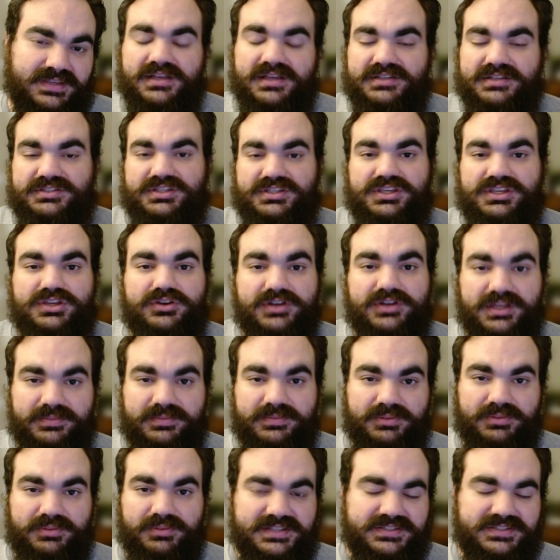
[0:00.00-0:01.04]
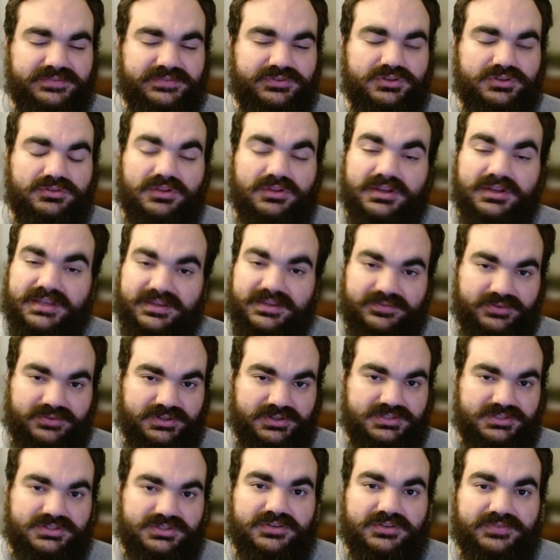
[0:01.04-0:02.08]
Security Plus, if you're looking for a
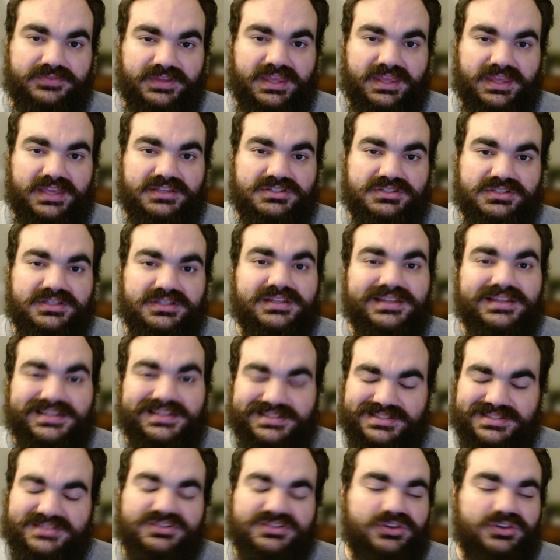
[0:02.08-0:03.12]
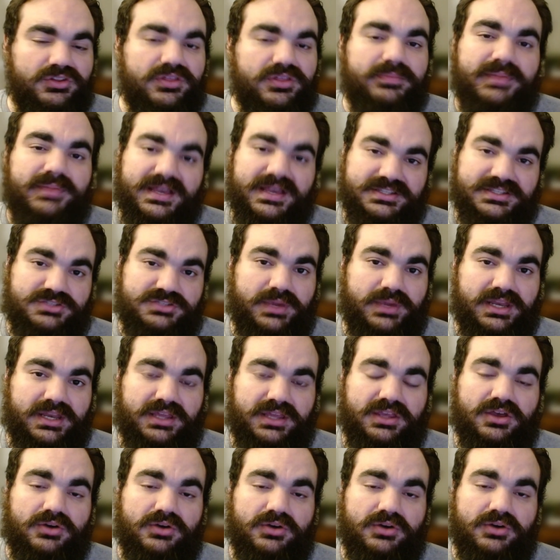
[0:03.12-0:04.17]
certification, is still the best way to
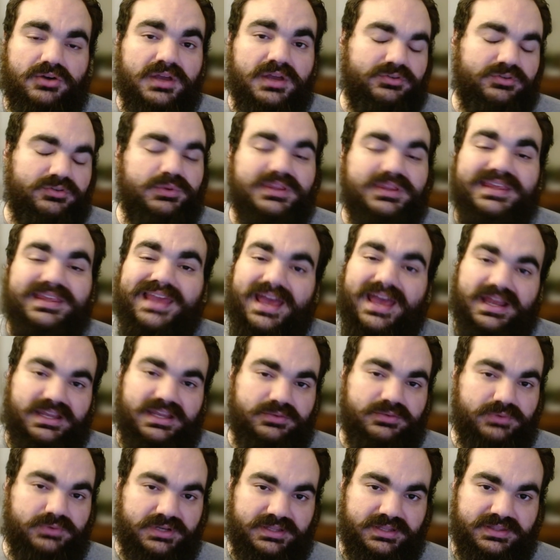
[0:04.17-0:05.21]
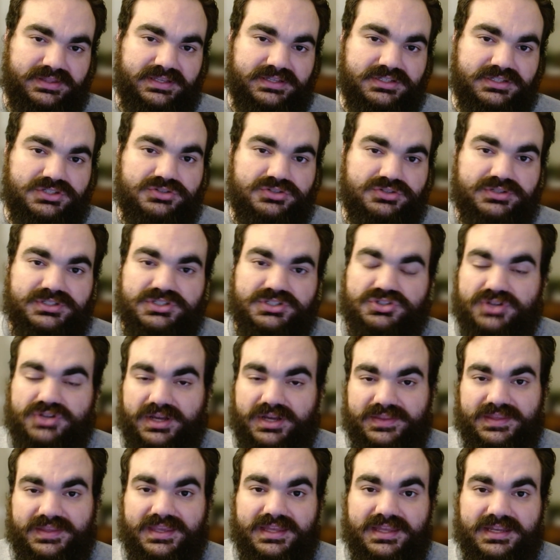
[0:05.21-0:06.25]
go for really anyone in the industry just
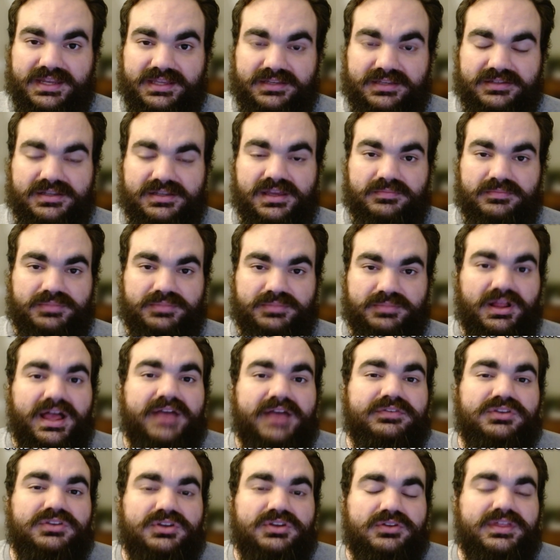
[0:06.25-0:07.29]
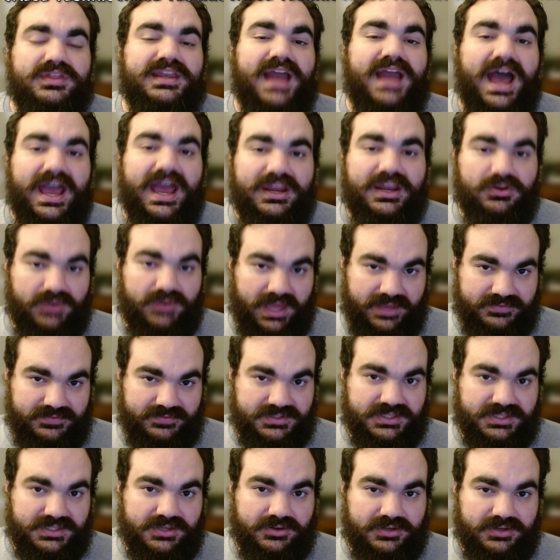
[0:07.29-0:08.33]
trying to get in. But I'll have you know that I don't have
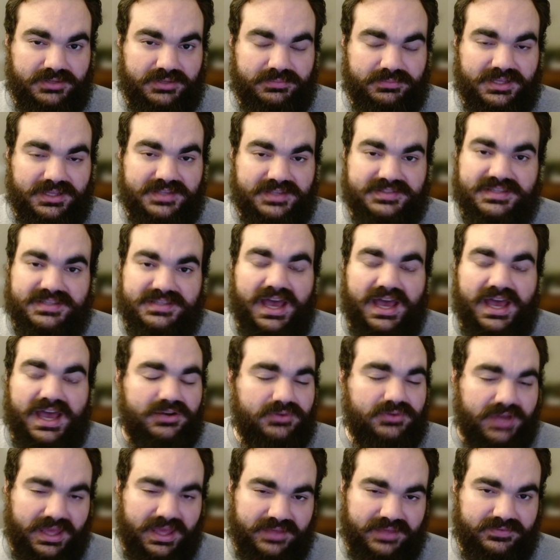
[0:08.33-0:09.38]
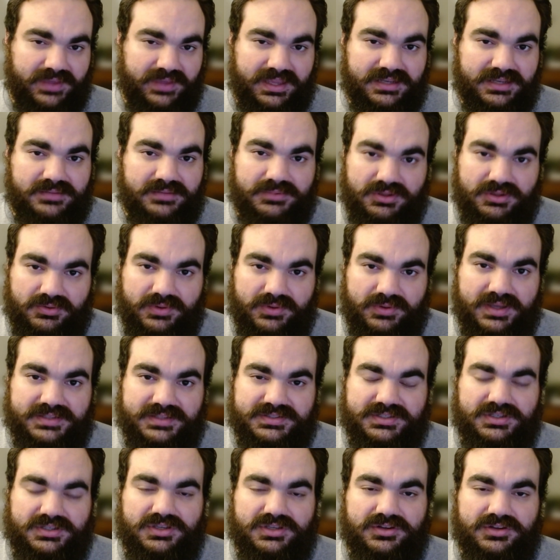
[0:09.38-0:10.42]
Security Plus. I don't have AWS
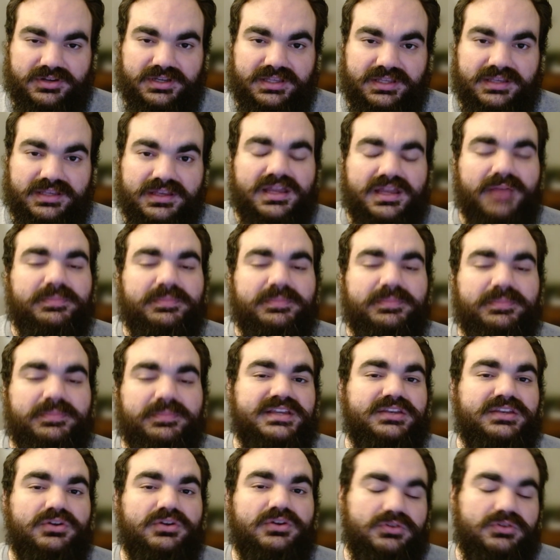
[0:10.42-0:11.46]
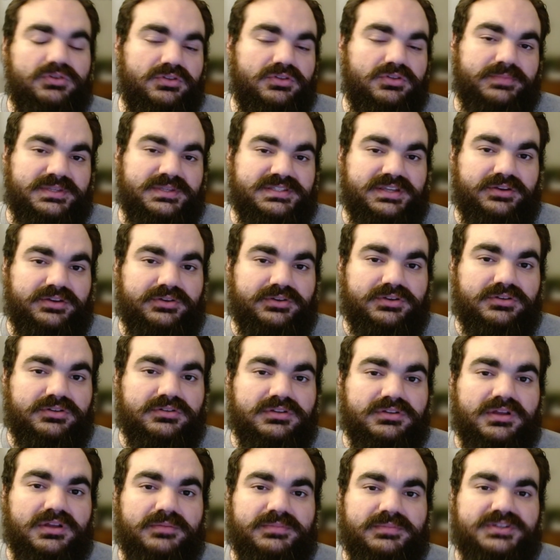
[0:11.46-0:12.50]
security, not because I don't know the
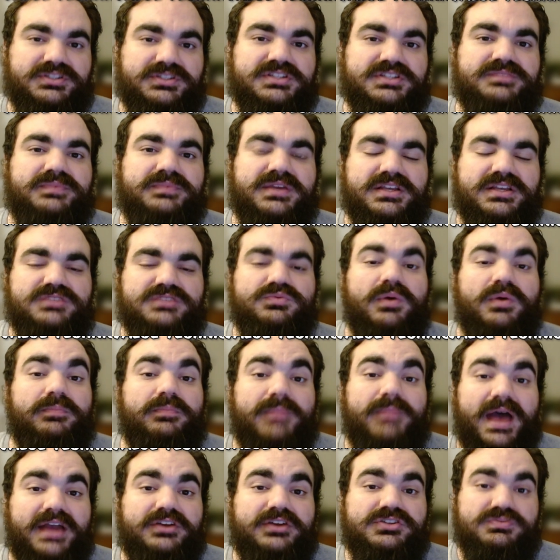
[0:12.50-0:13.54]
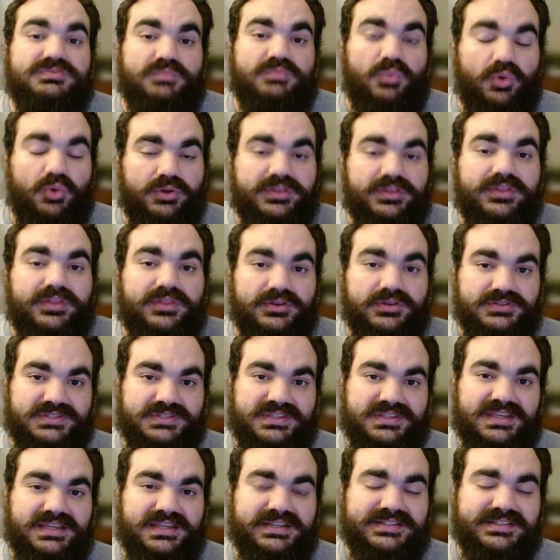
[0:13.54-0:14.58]
material, but just because what matters more than those
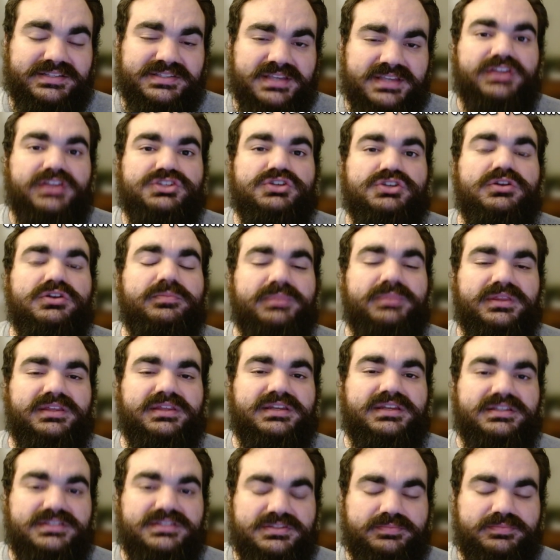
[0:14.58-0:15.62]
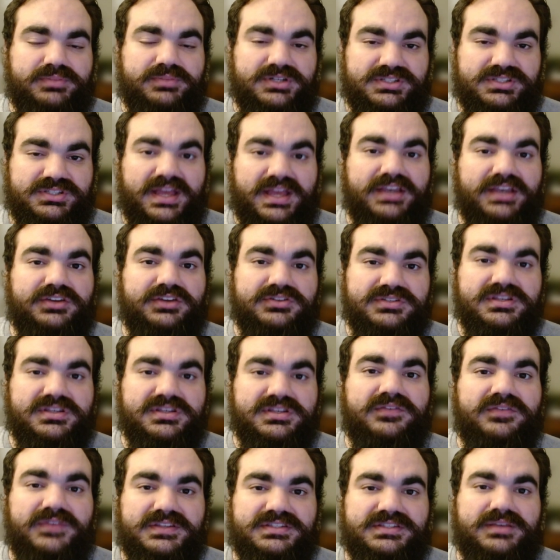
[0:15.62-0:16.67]
things is your ability to present
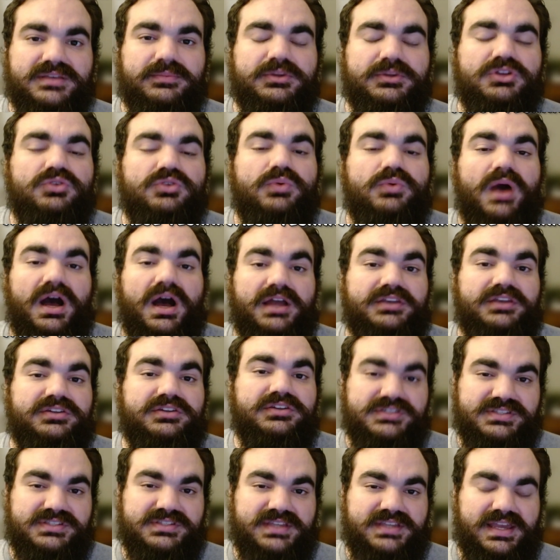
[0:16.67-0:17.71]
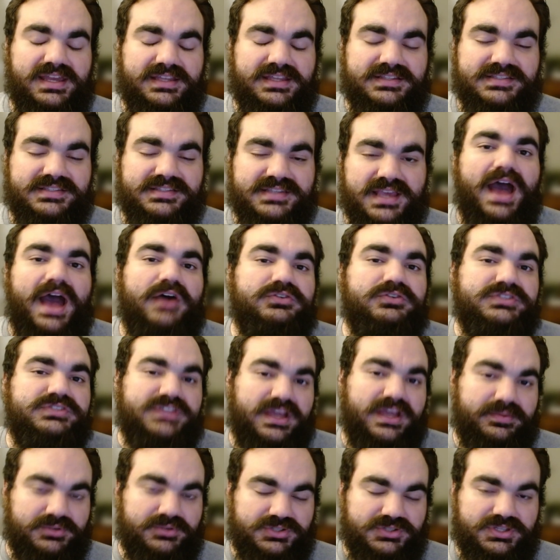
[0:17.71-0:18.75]
yourself as someone who understands how
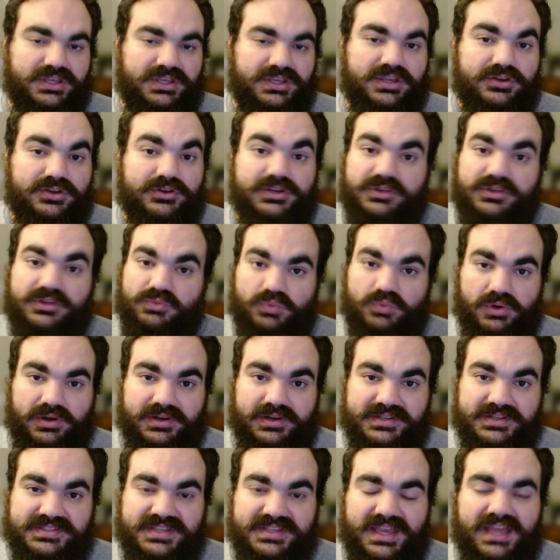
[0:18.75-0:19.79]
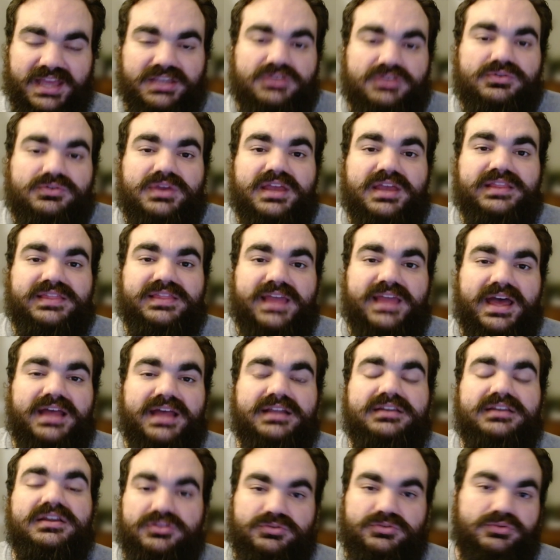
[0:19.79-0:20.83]
cybersecurity works. And you get
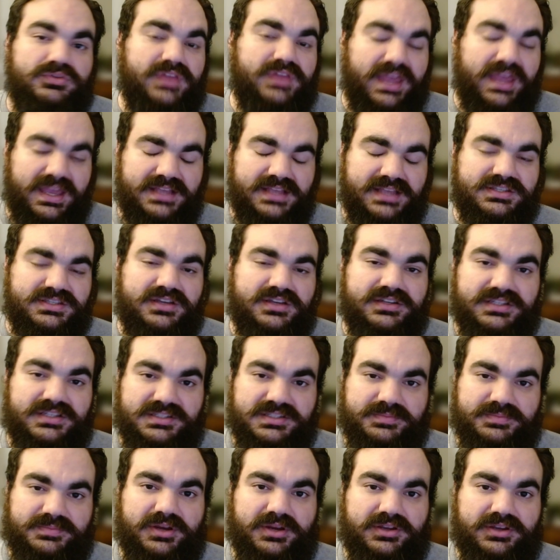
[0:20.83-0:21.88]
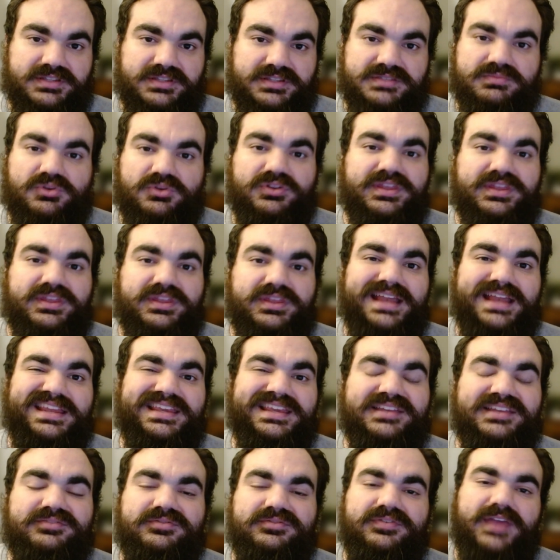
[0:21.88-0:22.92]
that through the hands on experience more than
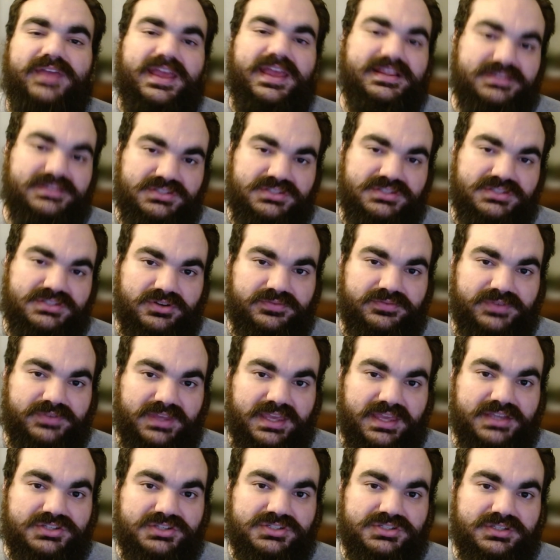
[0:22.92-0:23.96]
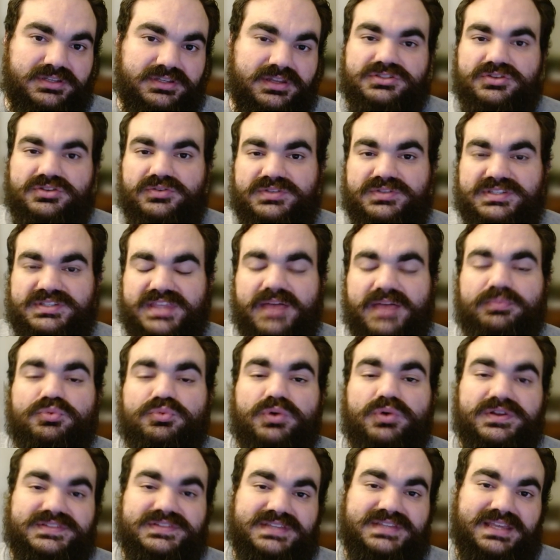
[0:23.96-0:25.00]
any advanced certification. So, step
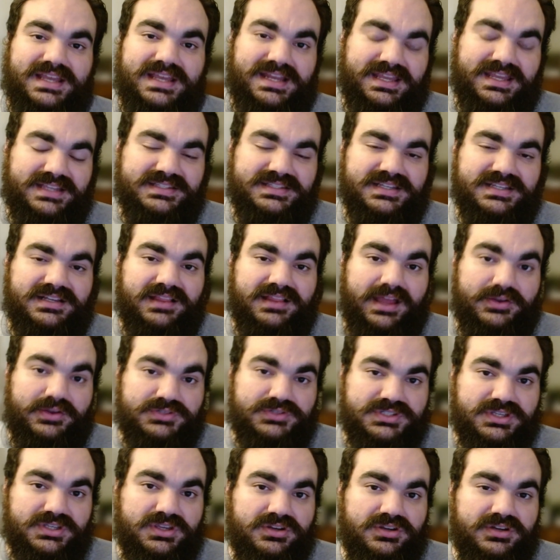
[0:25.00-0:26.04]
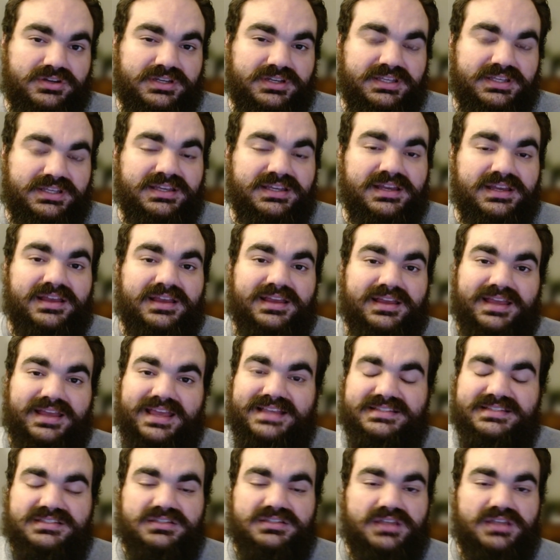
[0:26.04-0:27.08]
one to getting into cloud security
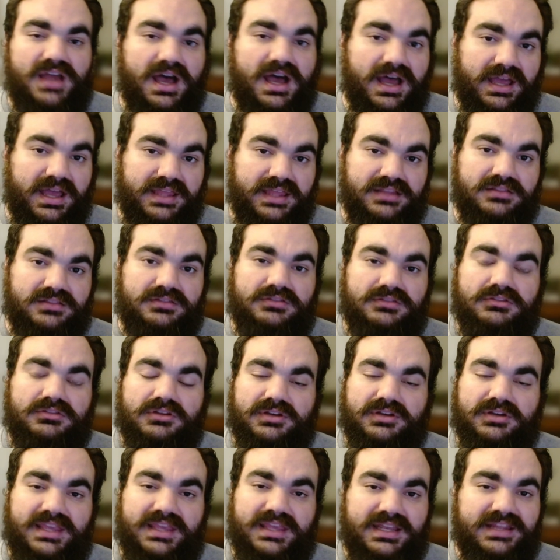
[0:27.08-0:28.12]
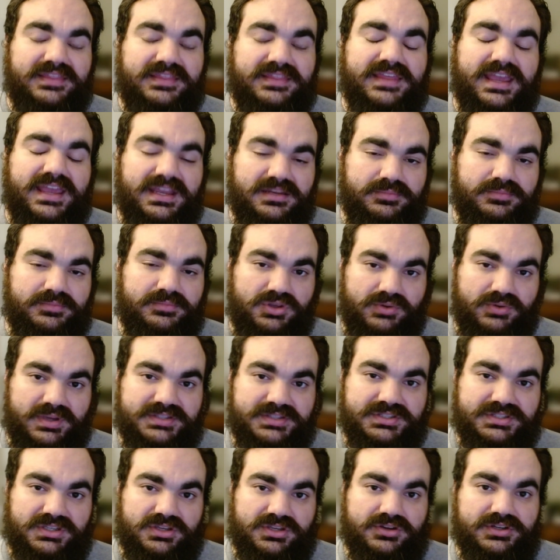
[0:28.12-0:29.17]
is not getting the AWS
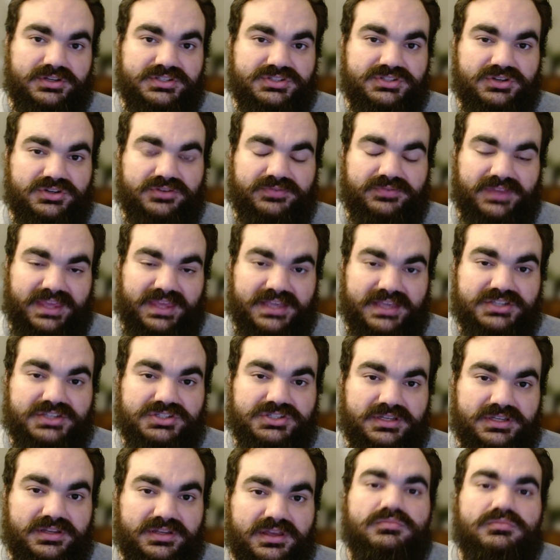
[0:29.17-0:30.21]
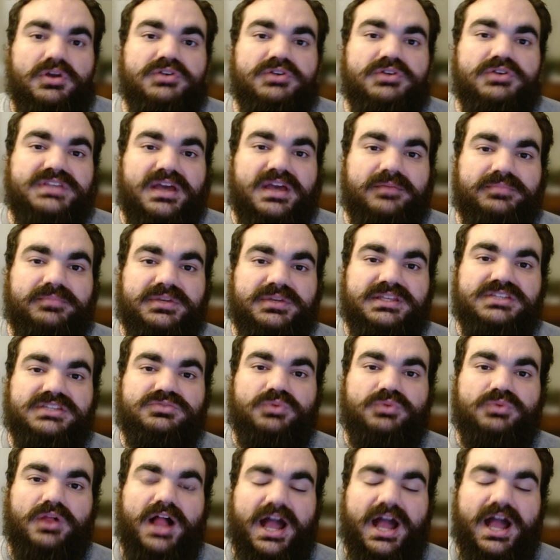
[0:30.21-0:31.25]
security certification. Most companies
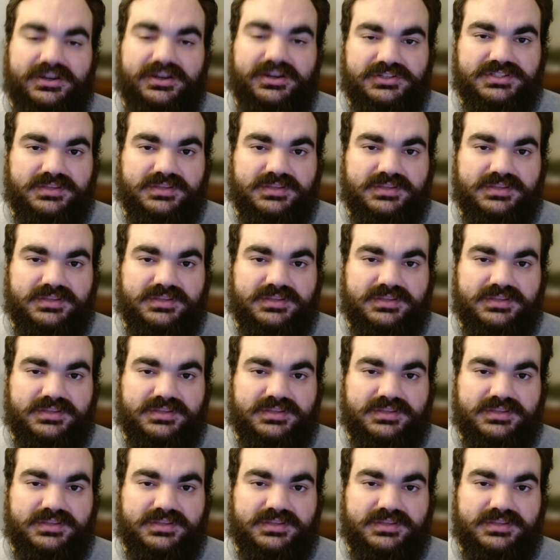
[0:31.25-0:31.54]
will hire